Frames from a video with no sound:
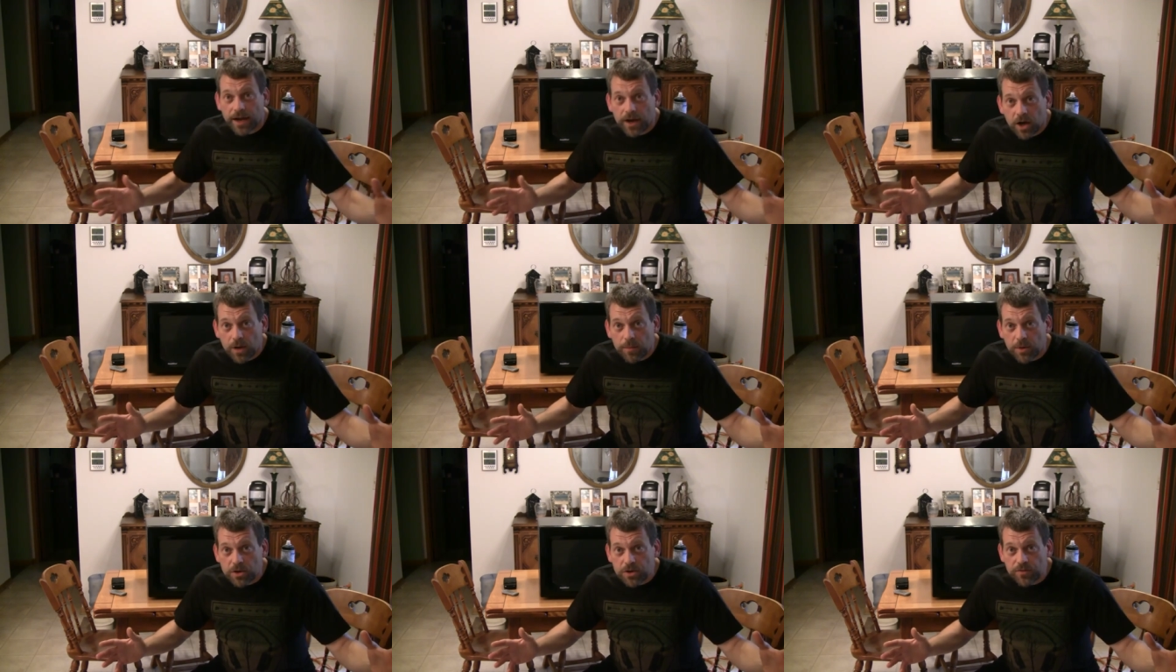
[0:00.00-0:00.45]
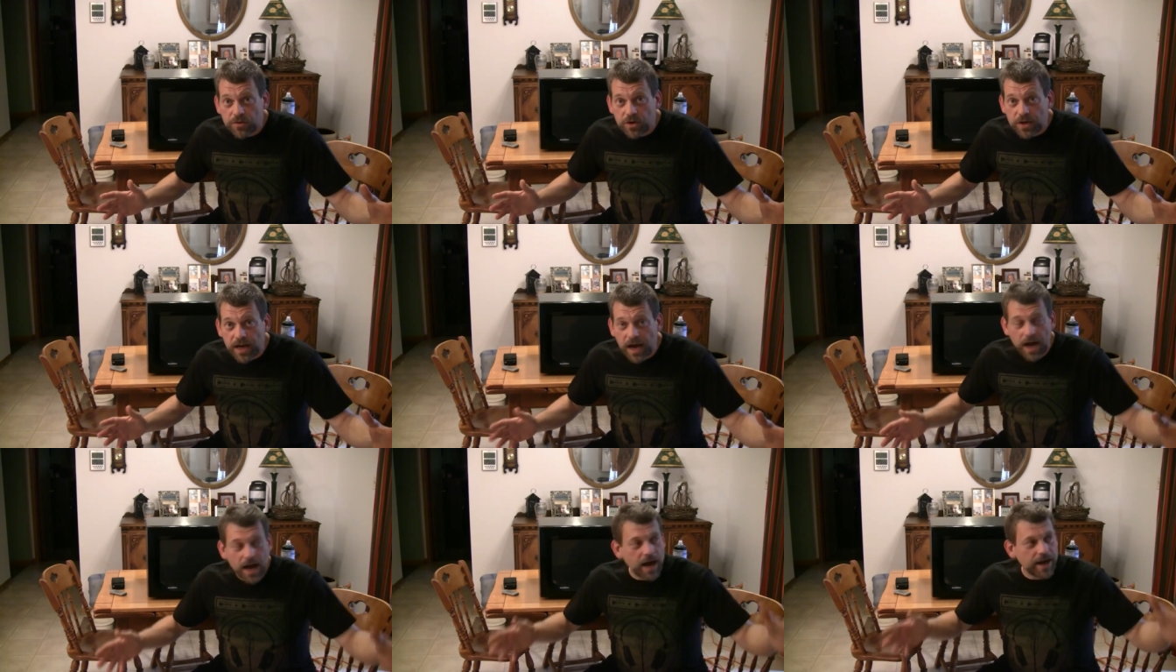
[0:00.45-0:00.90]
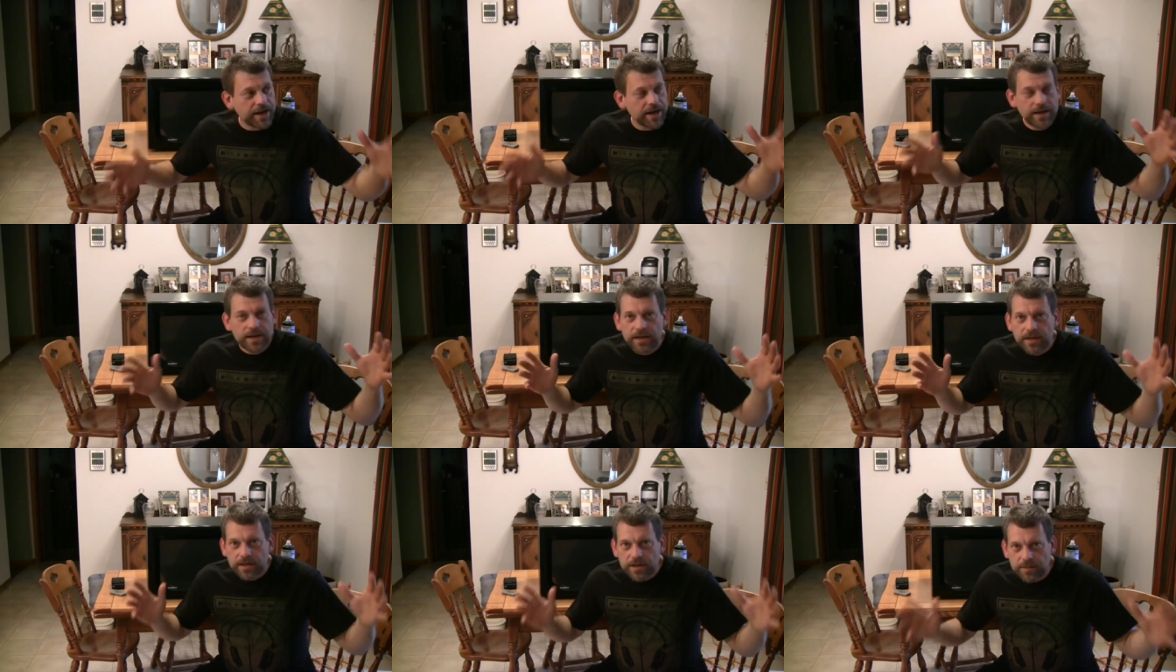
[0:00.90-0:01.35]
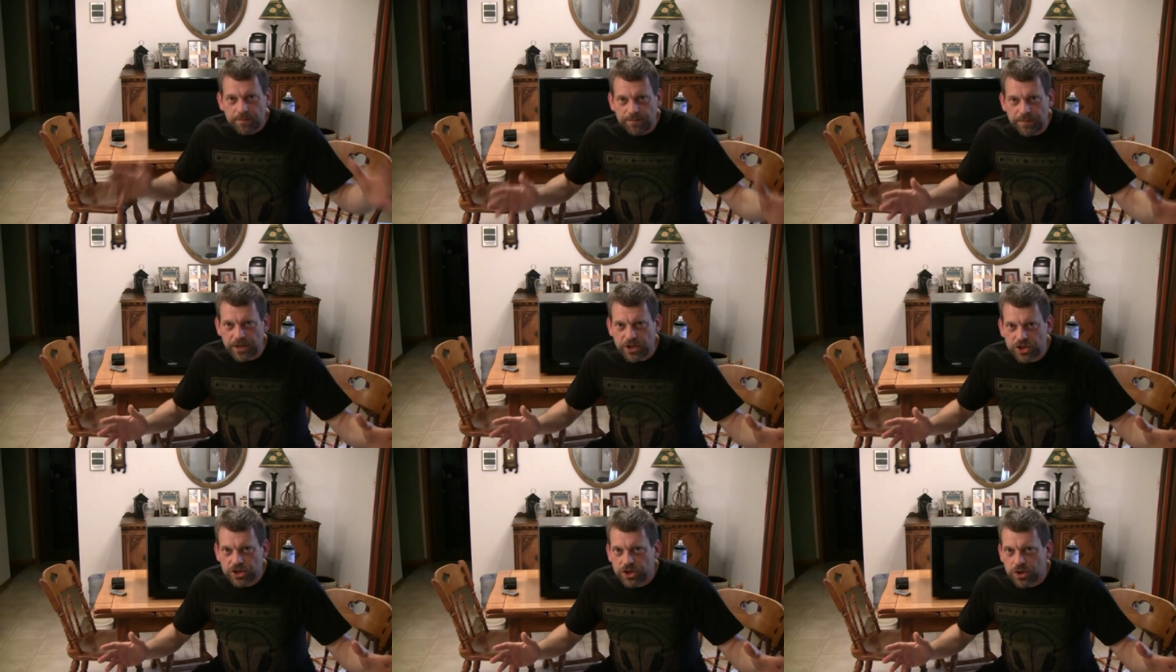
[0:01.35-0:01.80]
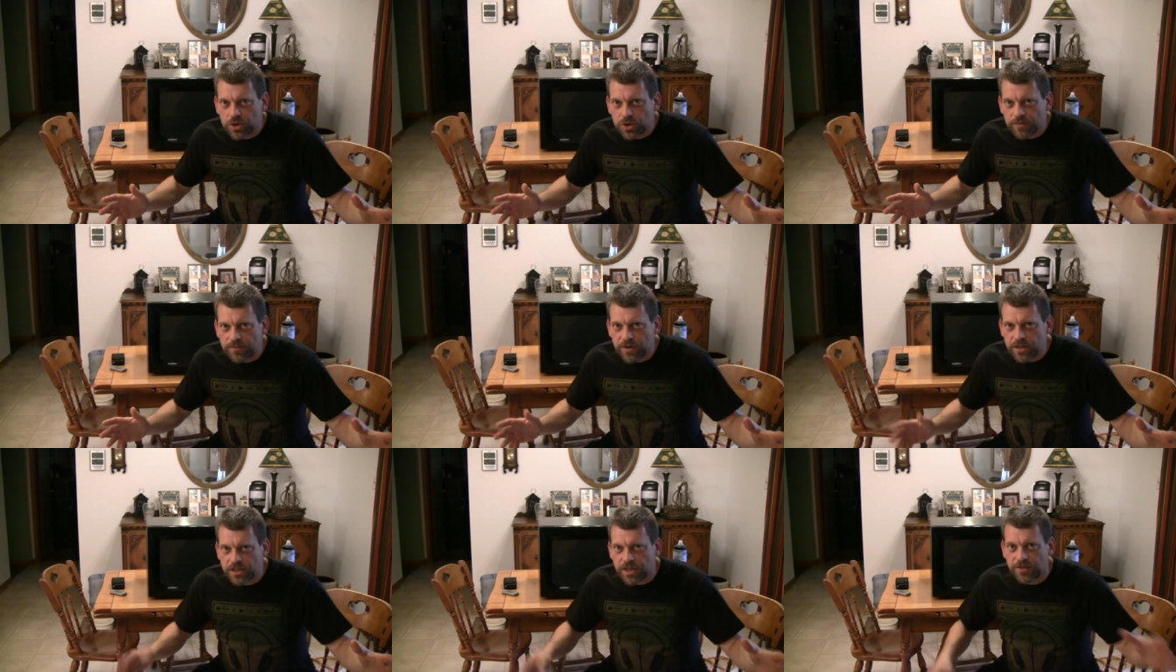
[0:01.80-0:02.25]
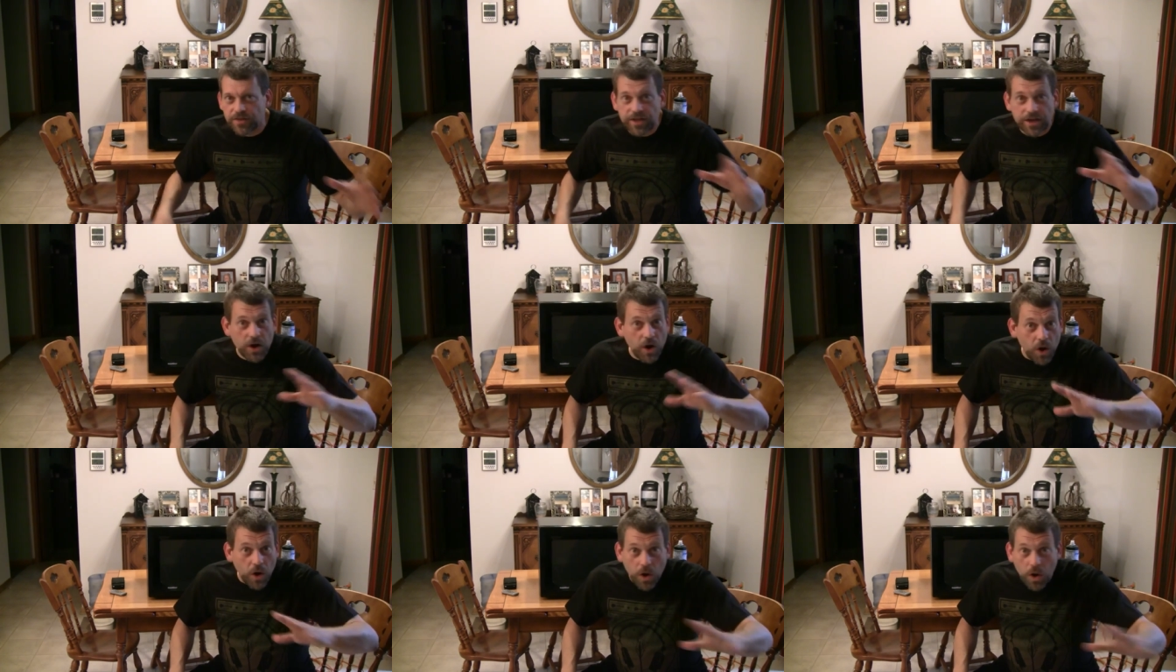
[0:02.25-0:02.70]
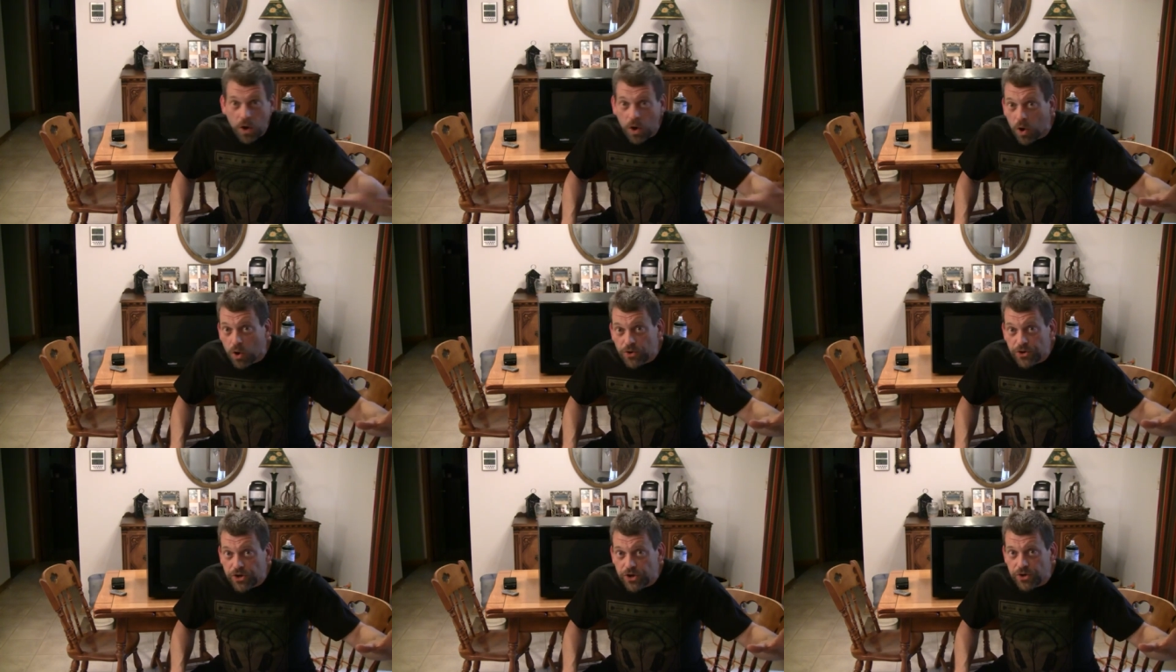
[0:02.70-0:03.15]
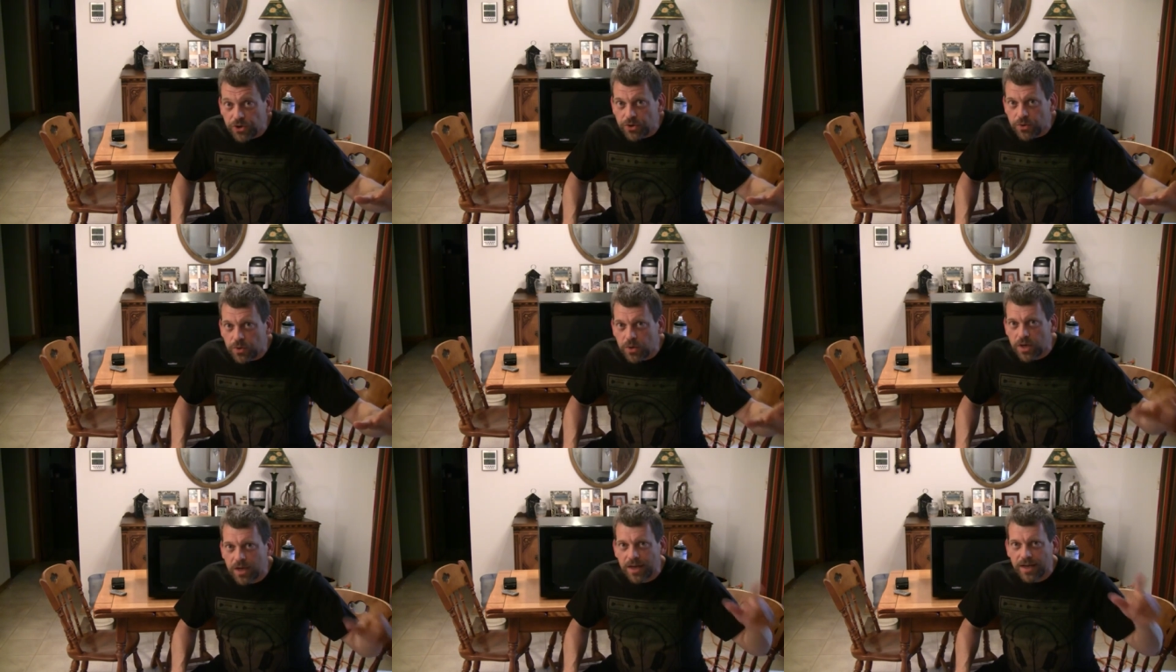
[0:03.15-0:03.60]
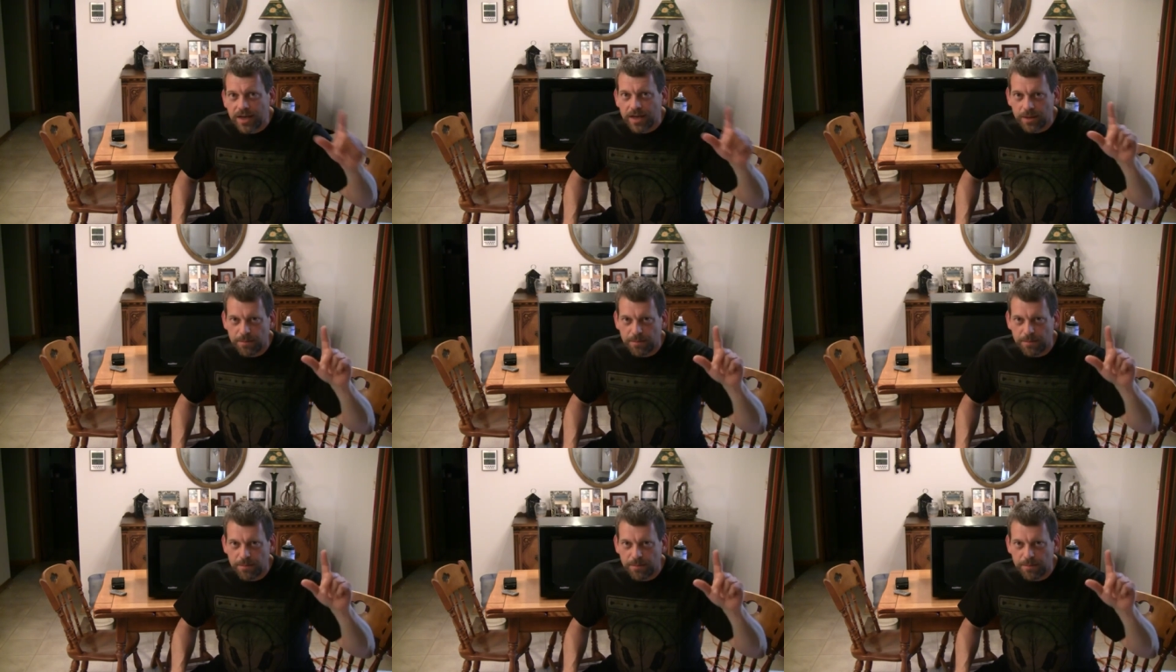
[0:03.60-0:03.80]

I almost forgot. Be sure to visit the all-new